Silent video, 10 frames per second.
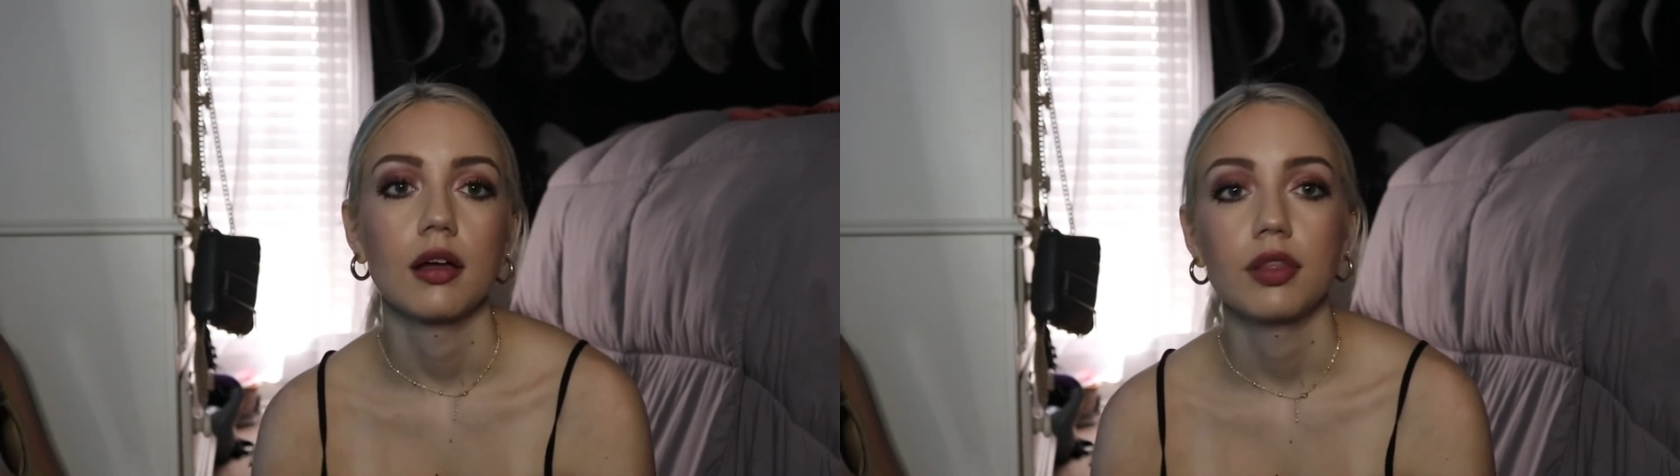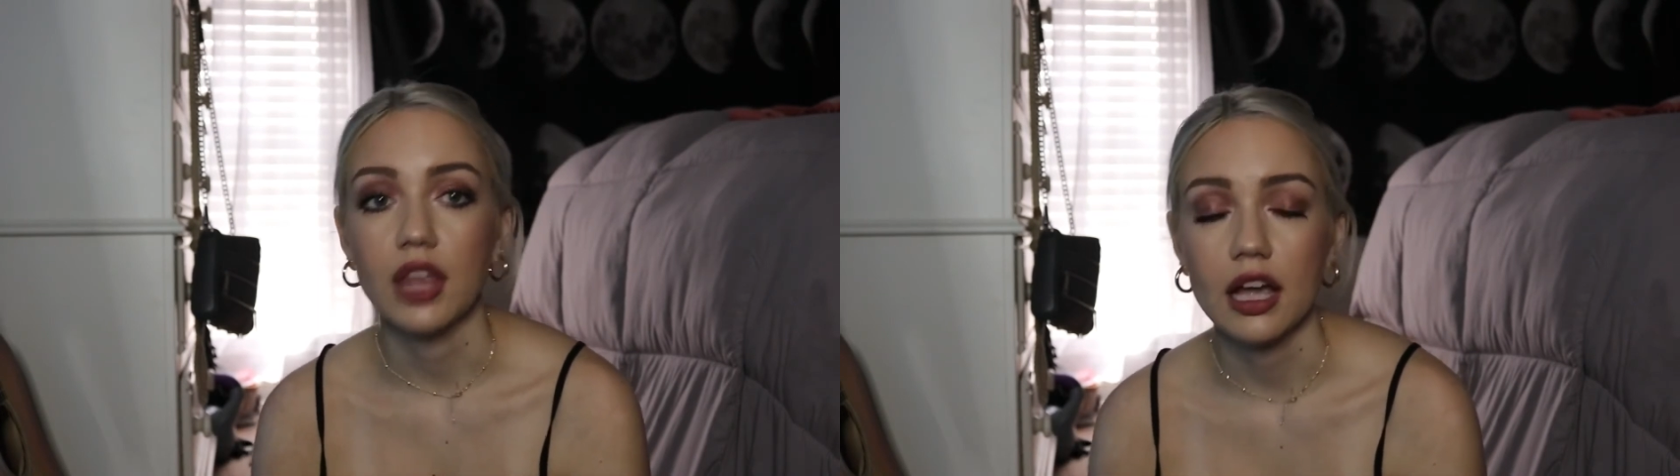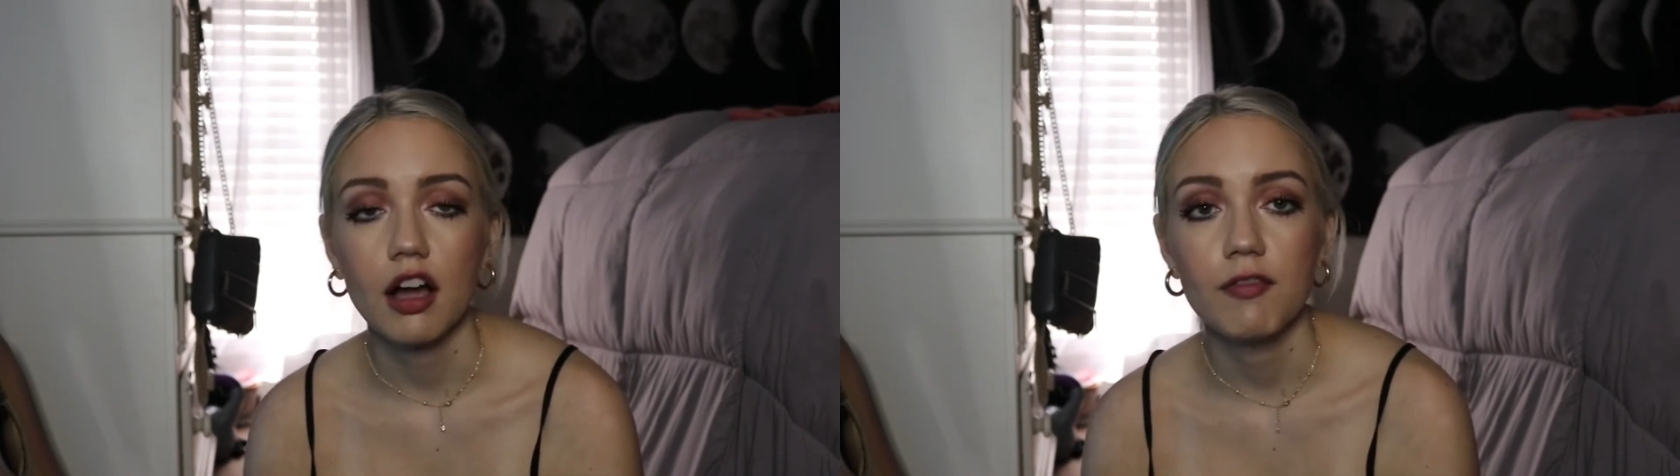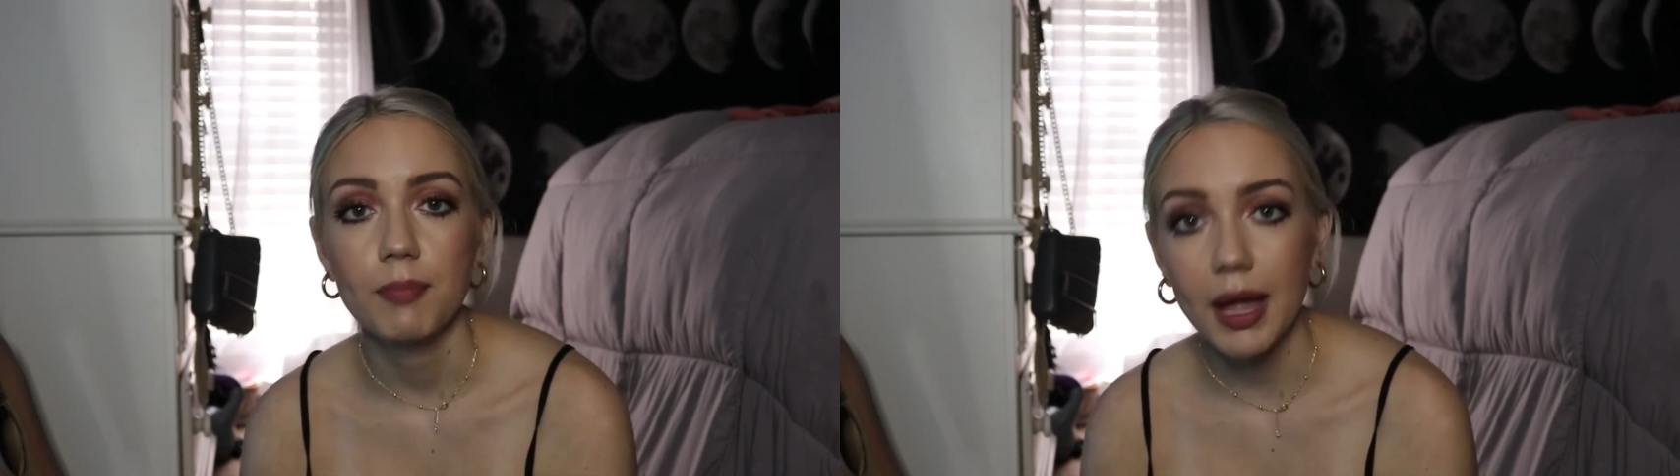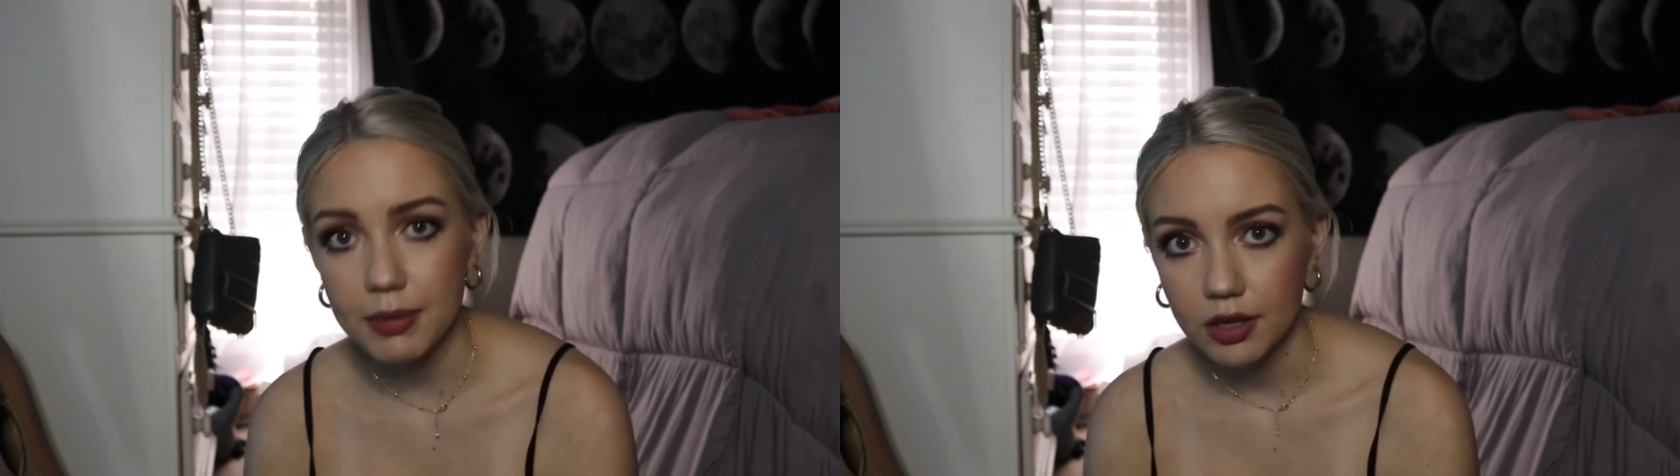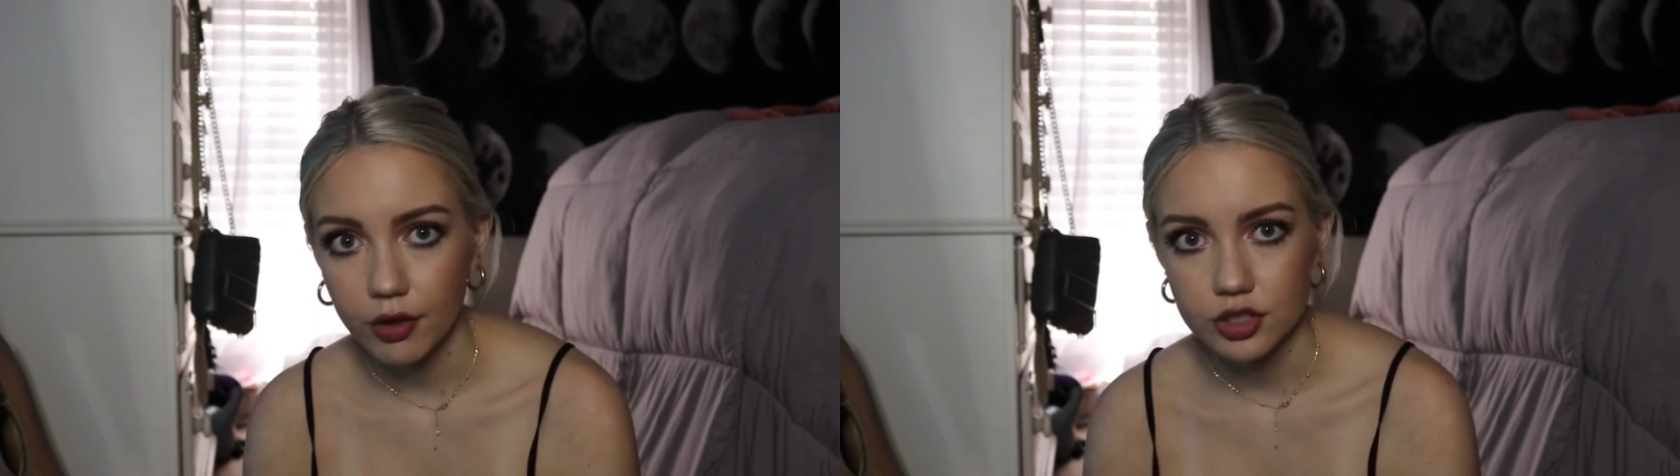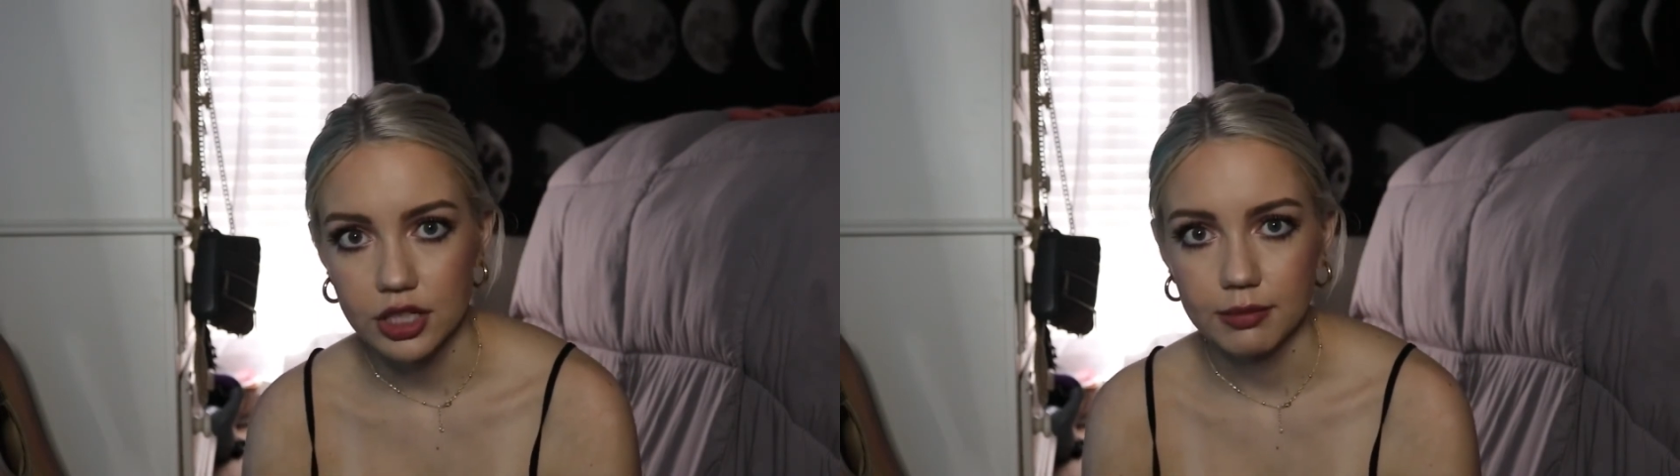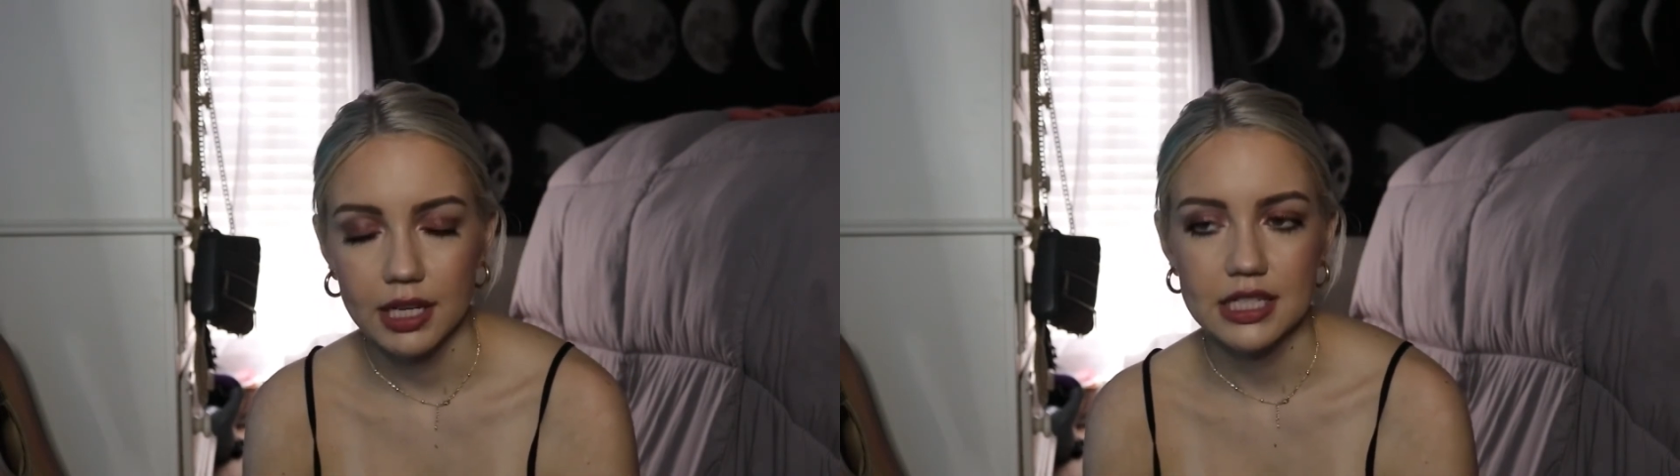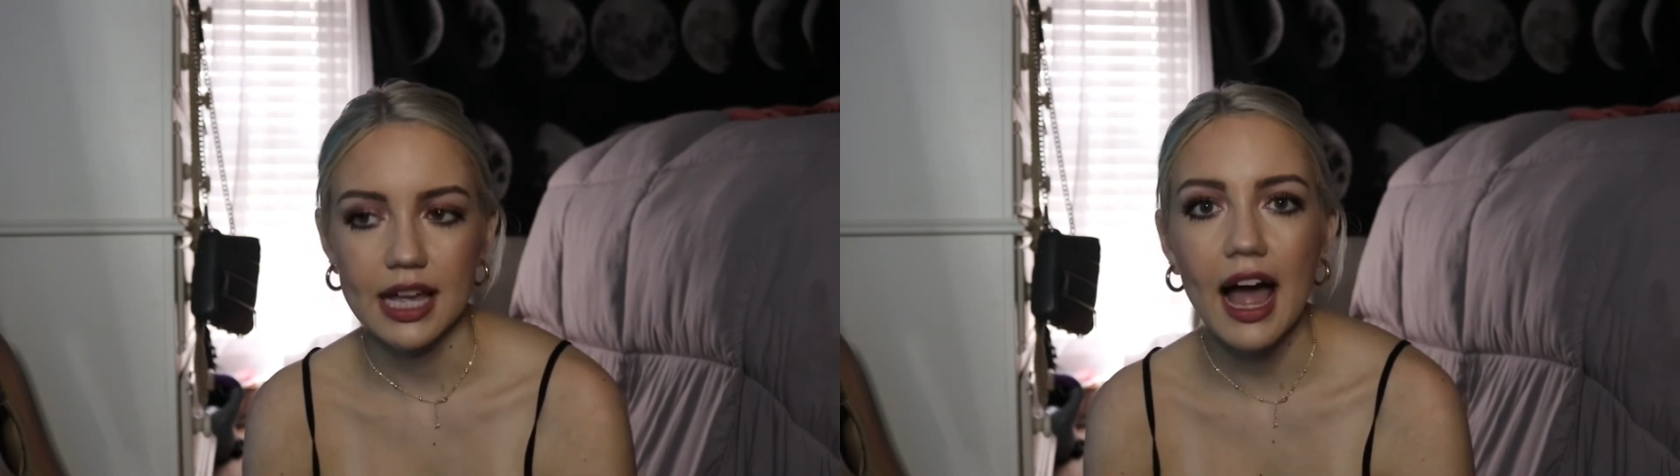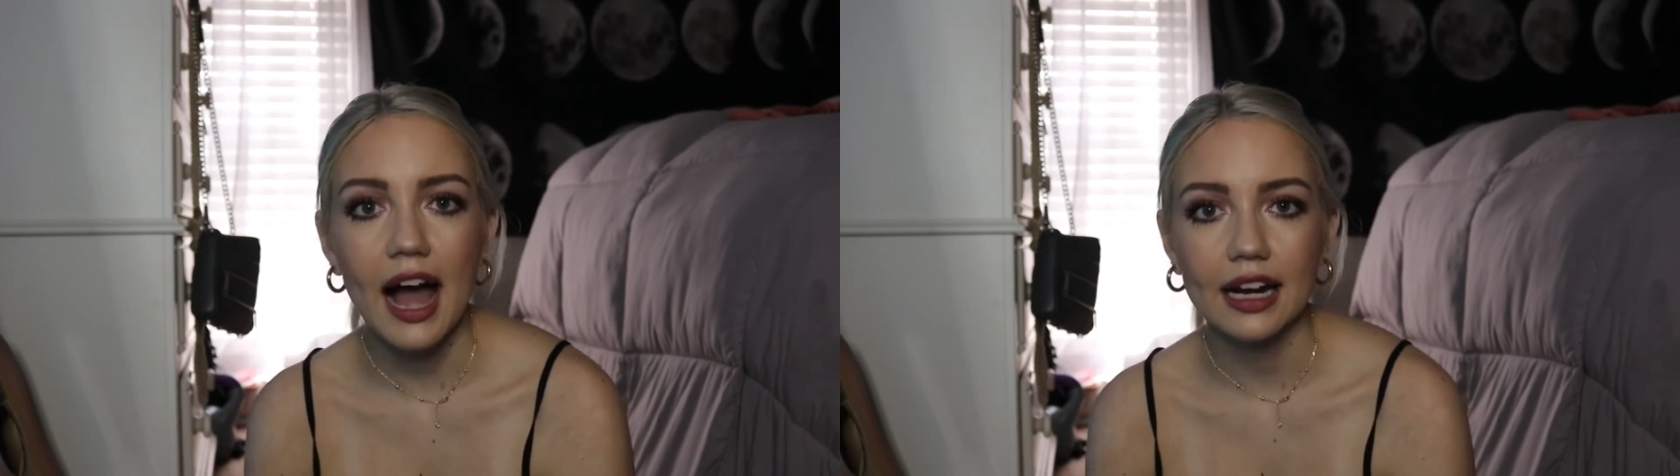thing of baby lotion because they
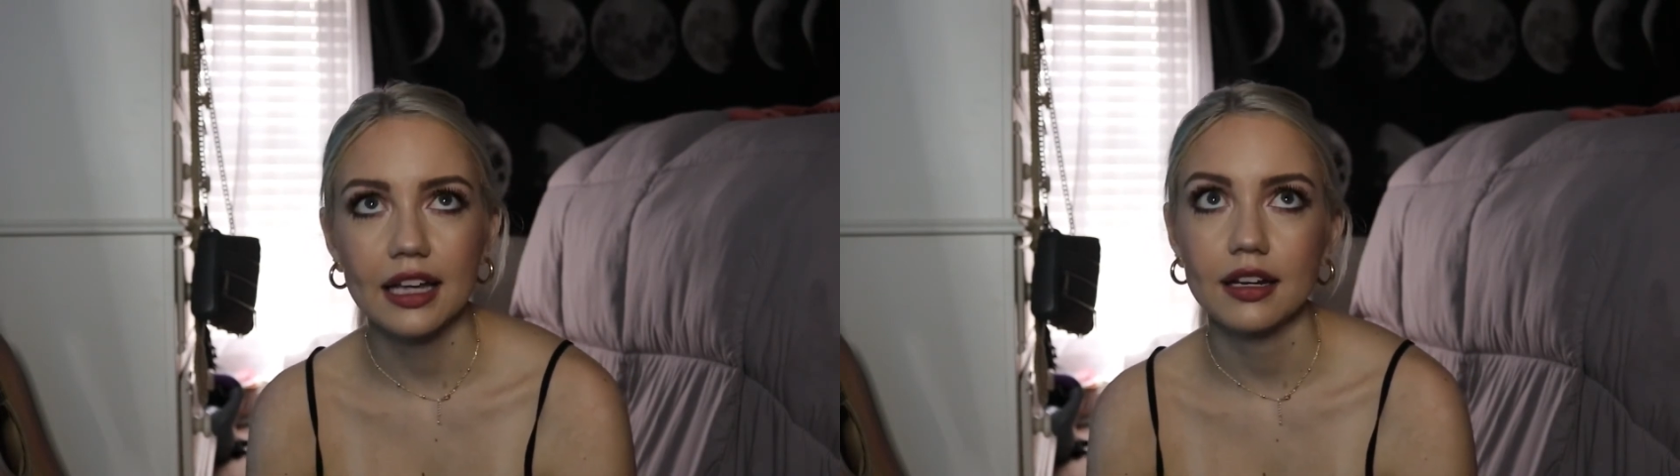had it,